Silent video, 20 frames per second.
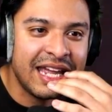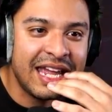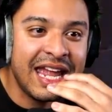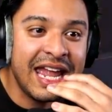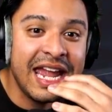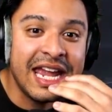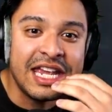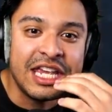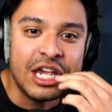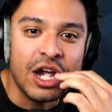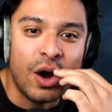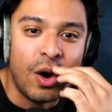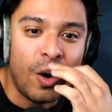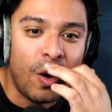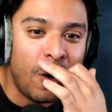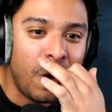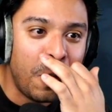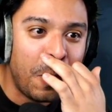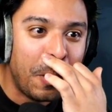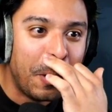Hey, yo,
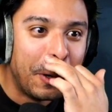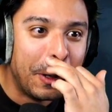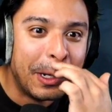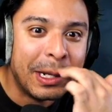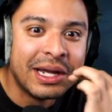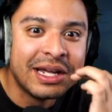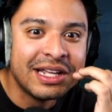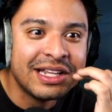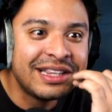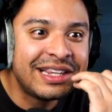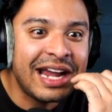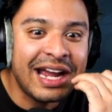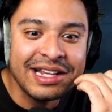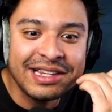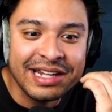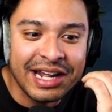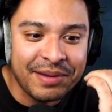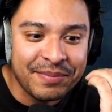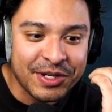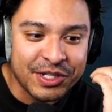that
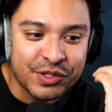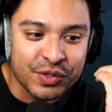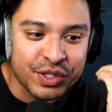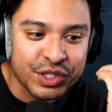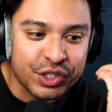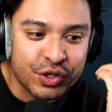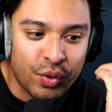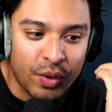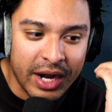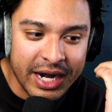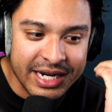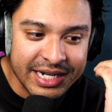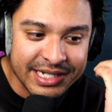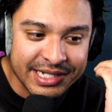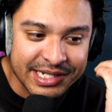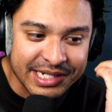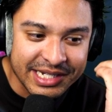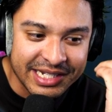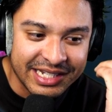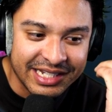damage was
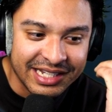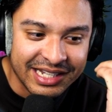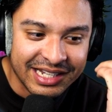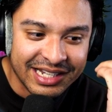crazy.